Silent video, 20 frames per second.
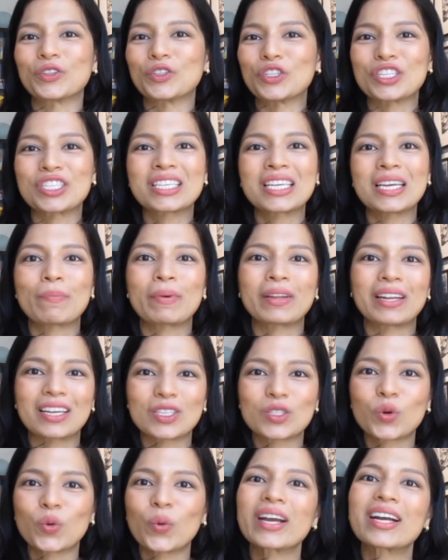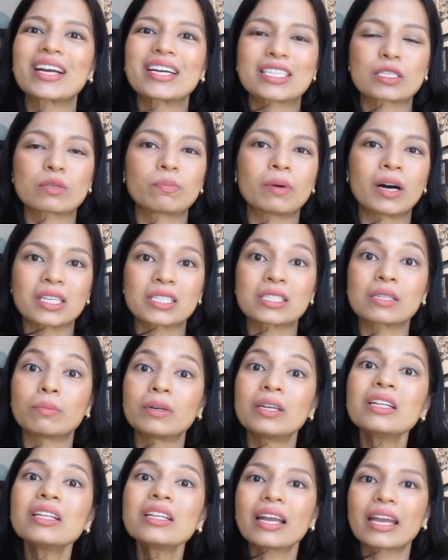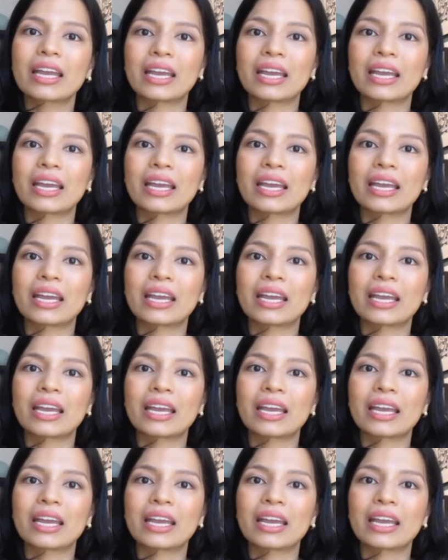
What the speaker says: to just keep it as quick as possible